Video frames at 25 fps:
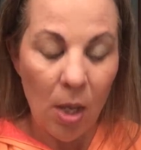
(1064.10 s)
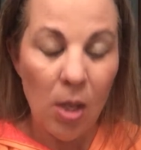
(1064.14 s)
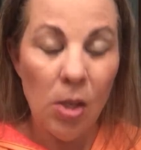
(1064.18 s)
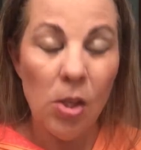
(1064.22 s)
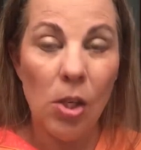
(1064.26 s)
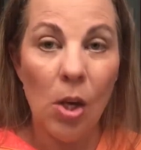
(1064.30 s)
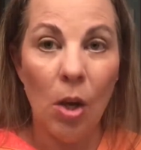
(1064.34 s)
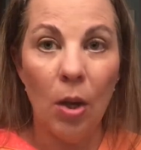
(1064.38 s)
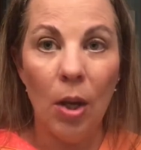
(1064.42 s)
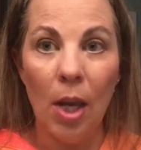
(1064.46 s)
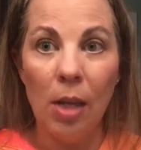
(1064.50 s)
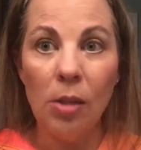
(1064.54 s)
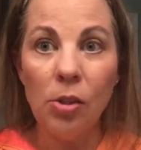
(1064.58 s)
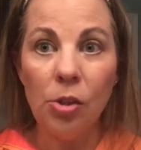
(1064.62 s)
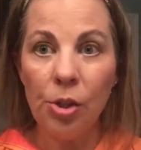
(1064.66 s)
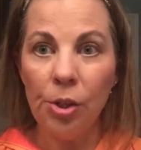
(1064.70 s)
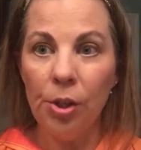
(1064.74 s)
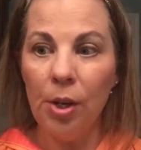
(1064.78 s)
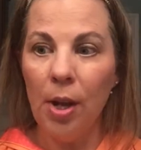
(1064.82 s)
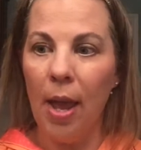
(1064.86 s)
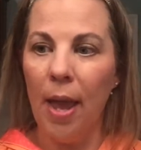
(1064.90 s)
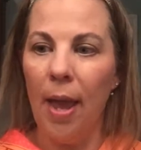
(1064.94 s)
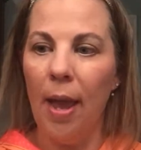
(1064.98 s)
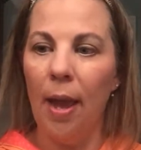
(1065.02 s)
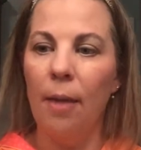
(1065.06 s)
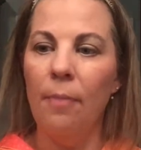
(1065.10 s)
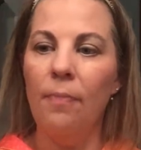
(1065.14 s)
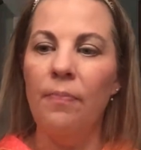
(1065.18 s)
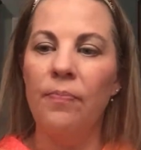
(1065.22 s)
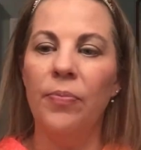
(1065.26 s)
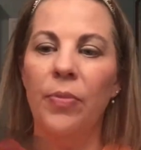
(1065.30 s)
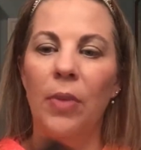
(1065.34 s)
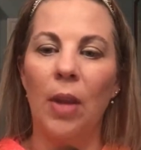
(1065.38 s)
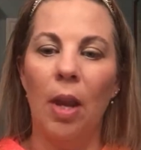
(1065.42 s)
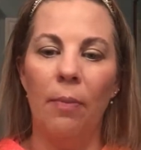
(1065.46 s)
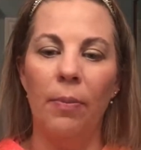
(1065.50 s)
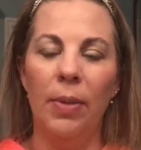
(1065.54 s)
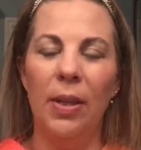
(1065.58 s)
So yesterday,
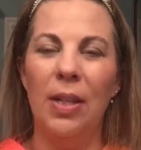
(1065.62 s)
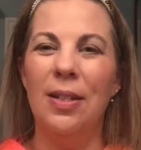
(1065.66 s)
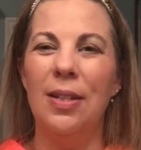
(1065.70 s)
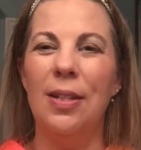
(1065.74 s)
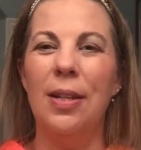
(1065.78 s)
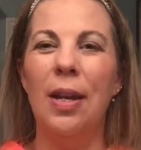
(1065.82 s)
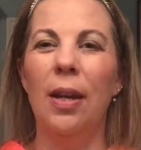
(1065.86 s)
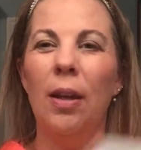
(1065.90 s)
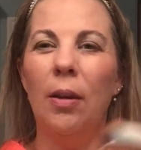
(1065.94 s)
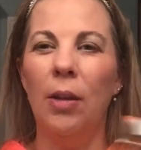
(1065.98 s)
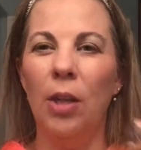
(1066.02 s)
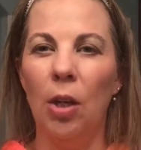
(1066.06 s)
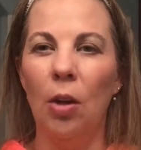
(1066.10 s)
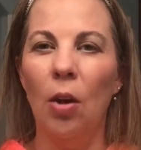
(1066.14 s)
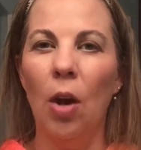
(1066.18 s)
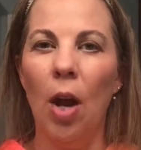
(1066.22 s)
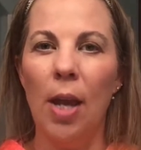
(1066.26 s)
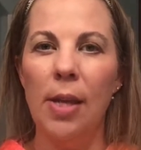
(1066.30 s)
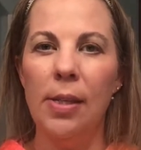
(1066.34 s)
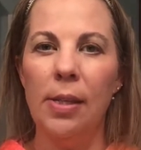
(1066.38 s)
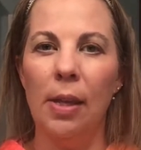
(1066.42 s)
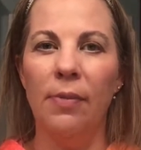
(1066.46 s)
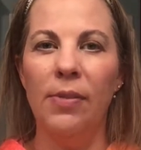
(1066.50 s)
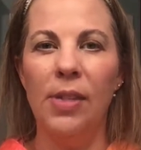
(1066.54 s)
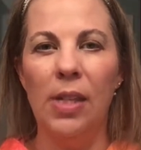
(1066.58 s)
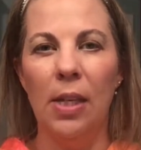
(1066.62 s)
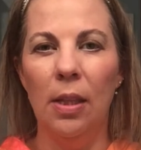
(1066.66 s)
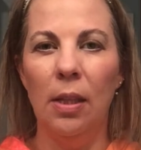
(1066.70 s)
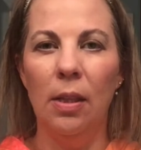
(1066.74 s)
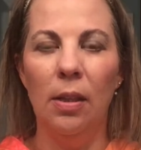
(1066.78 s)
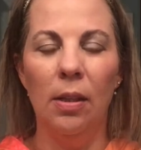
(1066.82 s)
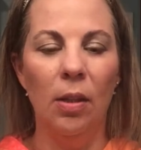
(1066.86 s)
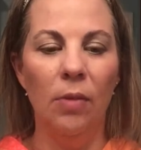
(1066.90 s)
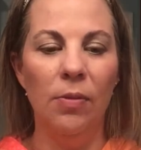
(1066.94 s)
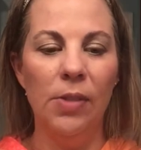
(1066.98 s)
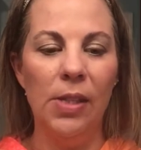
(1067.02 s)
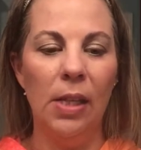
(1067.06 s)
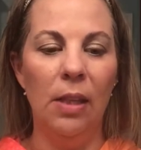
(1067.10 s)

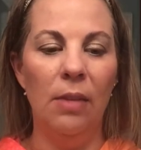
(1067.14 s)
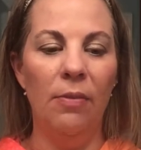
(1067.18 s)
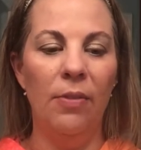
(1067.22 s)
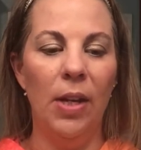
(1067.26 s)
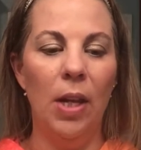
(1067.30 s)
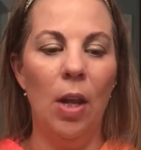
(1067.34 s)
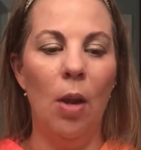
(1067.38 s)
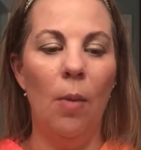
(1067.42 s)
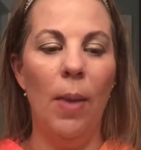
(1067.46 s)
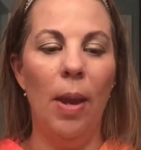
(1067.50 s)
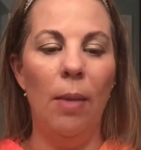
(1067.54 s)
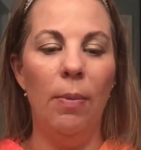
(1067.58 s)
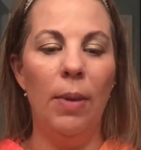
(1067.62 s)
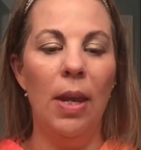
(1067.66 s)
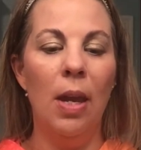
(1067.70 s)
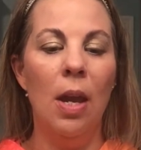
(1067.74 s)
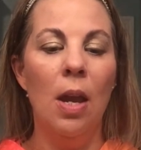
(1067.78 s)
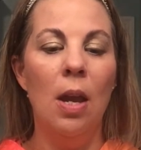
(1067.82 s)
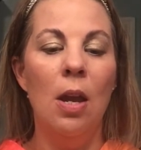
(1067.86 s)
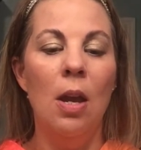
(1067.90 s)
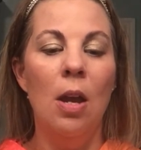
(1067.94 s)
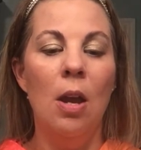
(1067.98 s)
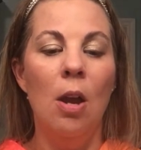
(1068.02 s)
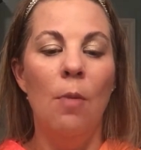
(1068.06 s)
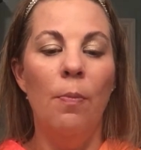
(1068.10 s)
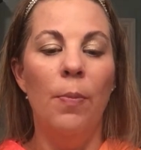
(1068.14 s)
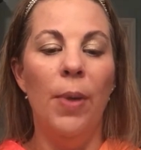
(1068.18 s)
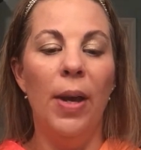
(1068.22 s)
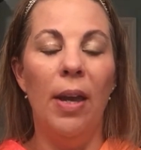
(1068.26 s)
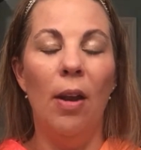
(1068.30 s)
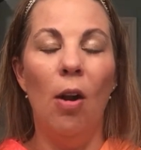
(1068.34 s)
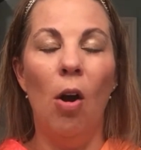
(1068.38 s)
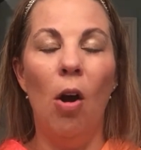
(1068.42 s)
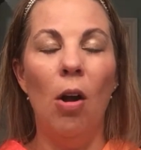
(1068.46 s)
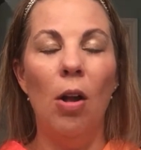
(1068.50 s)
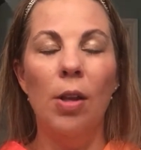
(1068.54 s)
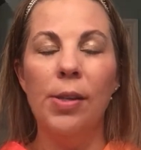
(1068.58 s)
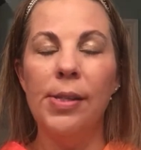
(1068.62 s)
you've seen the video maybe,
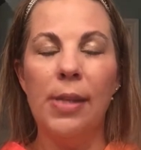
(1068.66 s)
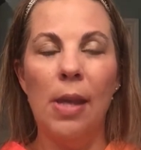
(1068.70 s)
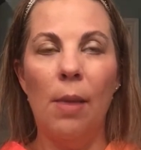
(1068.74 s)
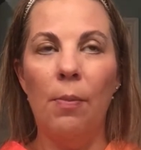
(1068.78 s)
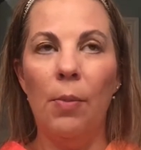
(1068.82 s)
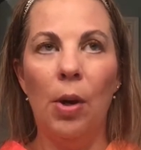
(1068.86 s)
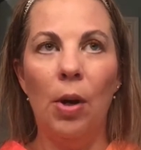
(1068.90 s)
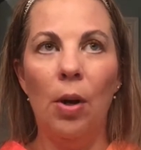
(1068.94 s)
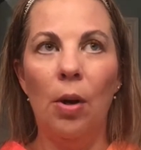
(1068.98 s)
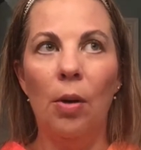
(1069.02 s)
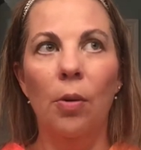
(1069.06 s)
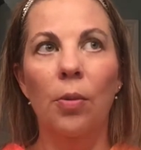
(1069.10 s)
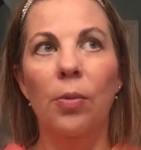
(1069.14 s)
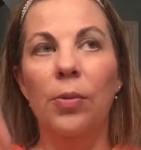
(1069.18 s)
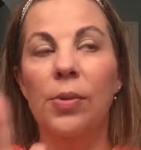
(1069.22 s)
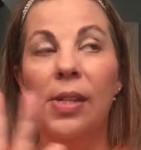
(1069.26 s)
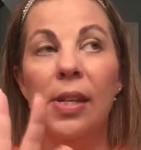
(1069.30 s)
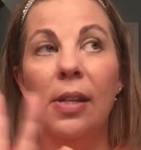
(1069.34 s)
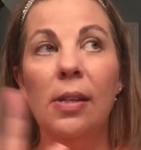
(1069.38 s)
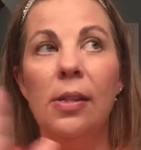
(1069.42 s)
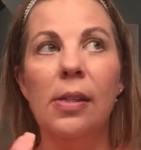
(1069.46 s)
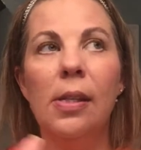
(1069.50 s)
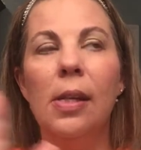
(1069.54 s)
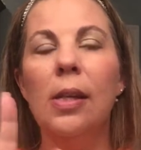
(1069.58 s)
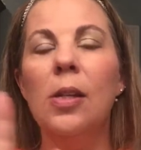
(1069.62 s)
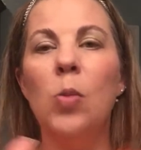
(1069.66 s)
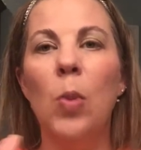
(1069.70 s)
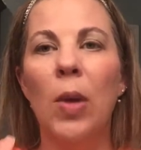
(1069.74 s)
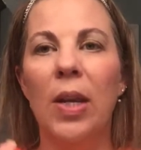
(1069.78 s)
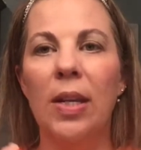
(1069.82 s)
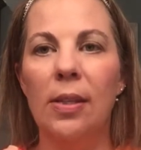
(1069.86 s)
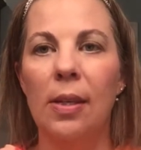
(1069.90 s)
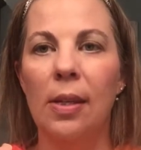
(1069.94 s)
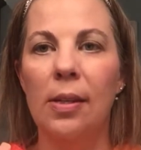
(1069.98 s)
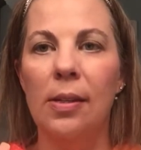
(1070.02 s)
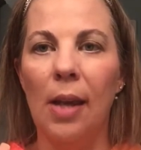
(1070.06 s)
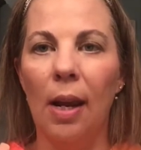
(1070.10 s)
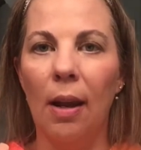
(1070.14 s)
but all summer, or since 6
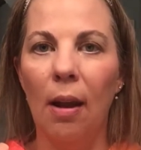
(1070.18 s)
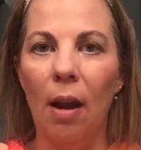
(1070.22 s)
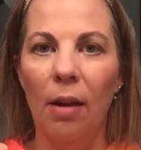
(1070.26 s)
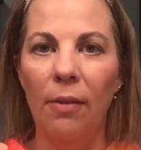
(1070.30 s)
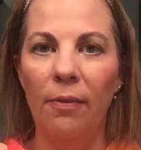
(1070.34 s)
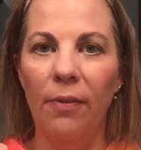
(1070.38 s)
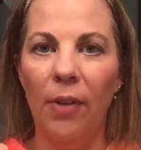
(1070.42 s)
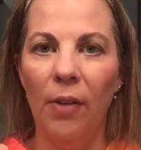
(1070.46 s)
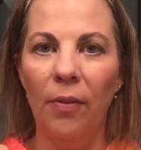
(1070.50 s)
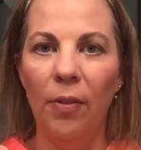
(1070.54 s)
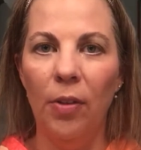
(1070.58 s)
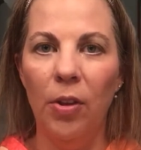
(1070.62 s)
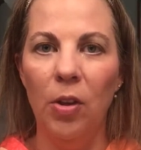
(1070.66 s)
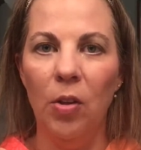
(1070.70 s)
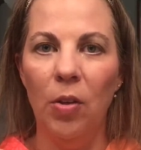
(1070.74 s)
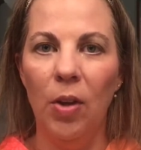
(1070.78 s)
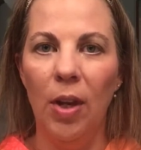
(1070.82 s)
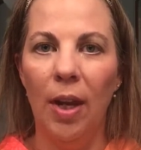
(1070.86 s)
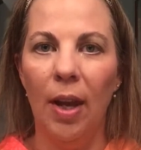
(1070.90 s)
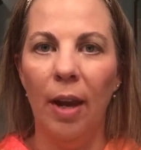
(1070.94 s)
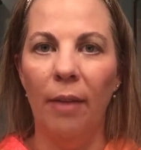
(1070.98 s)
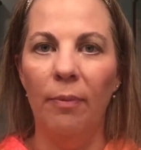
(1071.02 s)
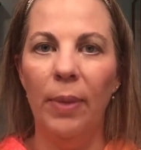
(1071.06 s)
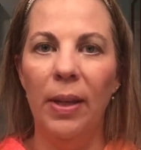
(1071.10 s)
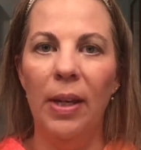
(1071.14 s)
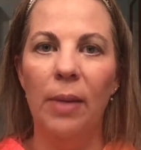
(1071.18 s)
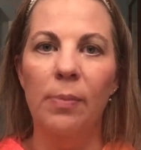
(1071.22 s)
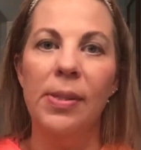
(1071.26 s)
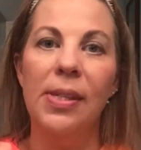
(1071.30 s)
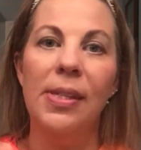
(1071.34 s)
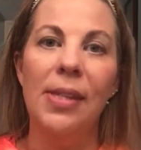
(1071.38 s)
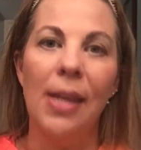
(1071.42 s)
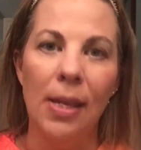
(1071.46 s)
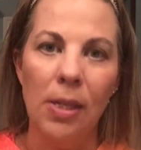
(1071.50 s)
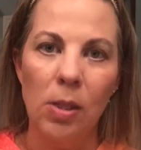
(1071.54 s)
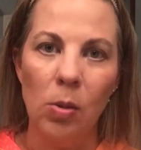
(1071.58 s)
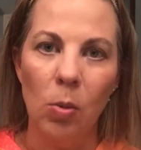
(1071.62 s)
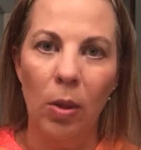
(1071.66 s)
weeks since I got involved with Younique, I've been
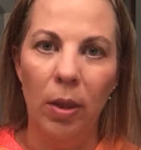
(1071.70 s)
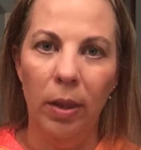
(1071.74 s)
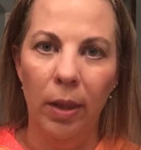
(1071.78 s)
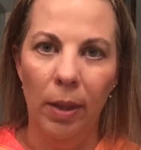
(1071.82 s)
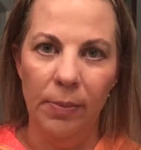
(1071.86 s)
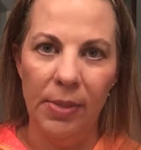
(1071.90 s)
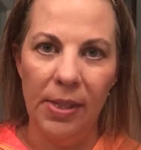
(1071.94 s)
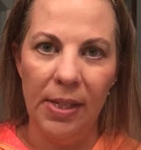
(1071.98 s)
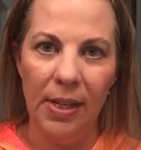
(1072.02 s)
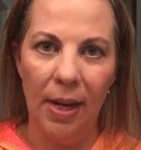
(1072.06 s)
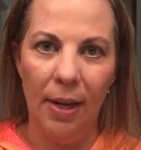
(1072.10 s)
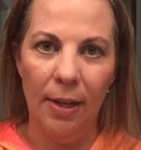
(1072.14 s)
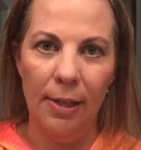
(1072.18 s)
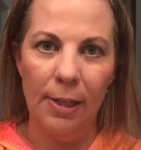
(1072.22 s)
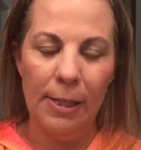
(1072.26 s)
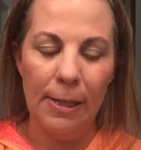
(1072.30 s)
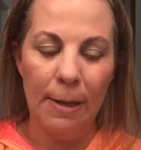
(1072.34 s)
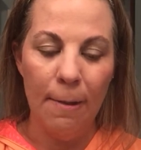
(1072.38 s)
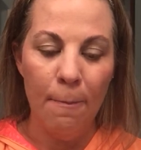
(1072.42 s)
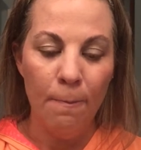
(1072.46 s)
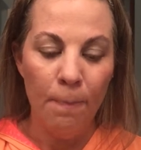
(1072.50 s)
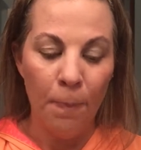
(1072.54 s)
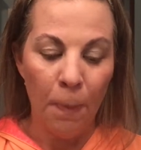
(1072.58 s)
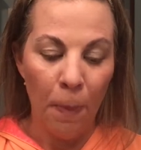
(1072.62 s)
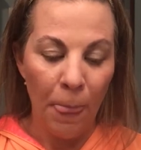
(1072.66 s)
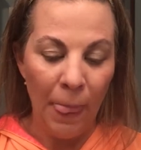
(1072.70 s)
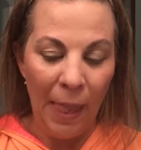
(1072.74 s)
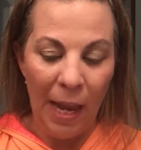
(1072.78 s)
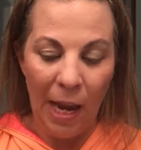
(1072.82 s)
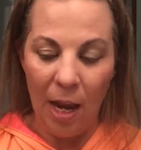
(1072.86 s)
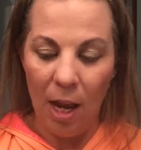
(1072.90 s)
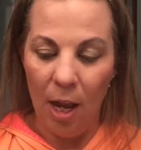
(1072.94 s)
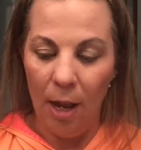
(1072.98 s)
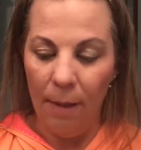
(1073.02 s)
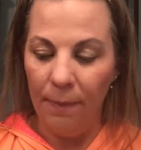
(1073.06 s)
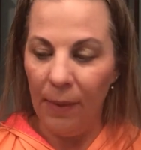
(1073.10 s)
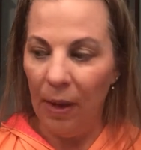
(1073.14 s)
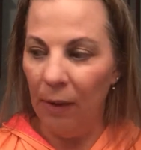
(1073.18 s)
obsessed with lip stains.
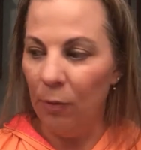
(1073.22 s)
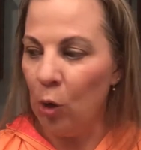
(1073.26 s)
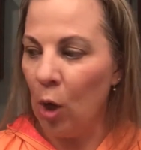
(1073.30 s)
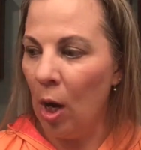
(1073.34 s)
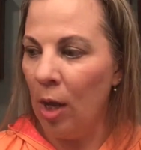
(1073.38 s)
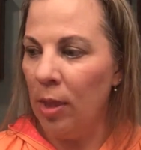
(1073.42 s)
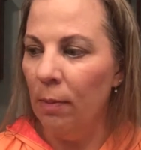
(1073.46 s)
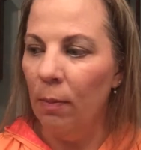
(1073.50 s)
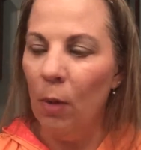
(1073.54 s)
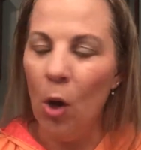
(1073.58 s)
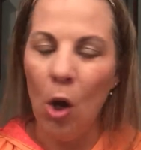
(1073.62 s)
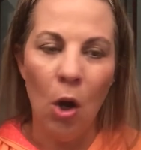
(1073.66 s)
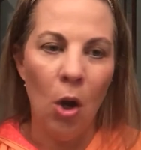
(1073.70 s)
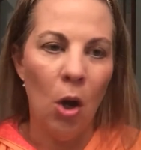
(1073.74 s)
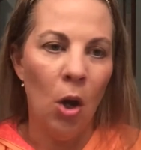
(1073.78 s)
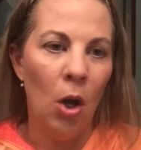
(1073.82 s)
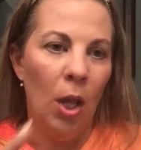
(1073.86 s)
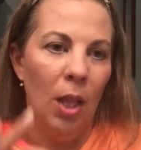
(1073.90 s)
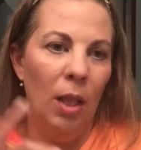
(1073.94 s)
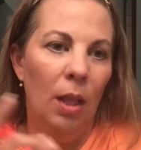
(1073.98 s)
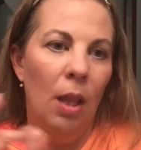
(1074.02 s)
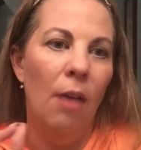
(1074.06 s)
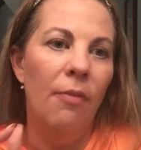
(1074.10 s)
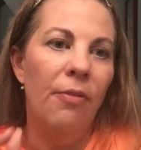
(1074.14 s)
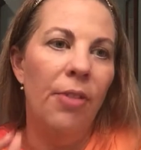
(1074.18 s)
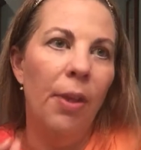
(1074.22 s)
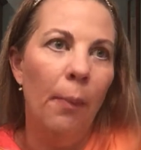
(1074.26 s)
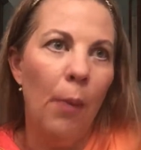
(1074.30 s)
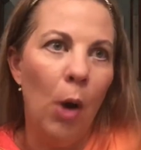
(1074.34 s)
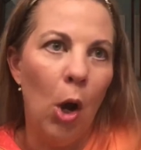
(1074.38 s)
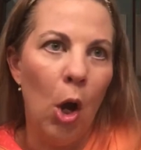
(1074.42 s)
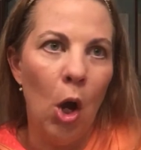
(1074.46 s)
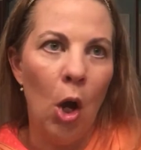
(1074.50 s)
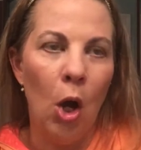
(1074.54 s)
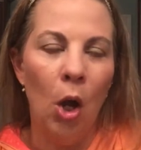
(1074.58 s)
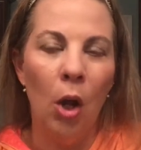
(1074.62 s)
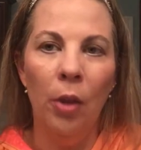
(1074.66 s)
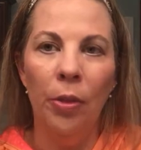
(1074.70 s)
I've tried them all, I love them
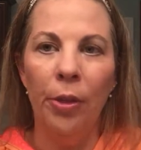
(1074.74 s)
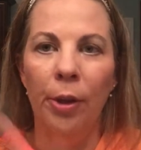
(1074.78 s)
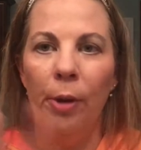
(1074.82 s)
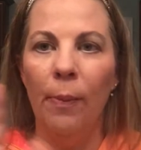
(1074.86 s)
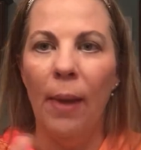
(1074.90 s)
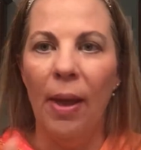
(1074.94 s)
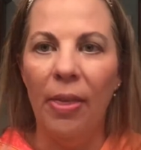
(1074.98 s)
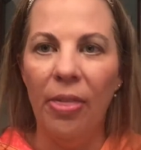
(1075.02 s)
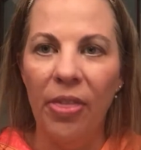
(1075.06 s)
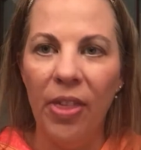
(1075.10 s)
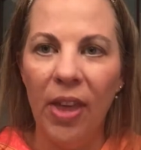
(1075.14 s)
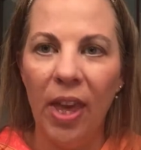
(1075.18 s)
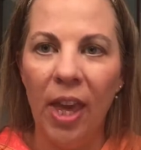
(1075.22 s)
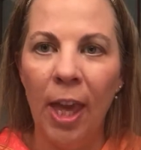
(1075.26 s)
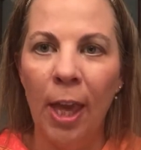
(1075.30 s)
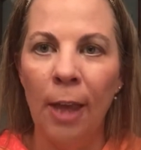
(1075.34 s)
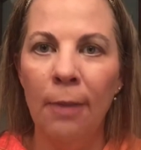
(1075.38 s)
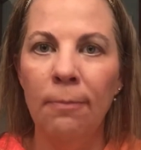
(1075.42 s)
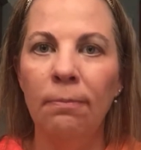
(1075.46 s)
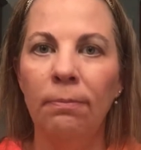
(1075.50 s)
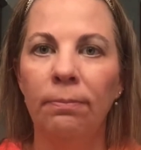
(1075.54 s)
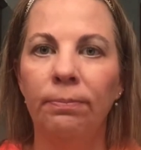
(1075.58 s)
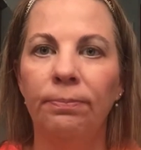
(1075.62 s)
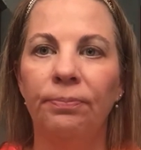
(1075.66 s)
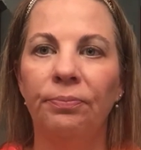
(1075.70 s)
all, they're my thing,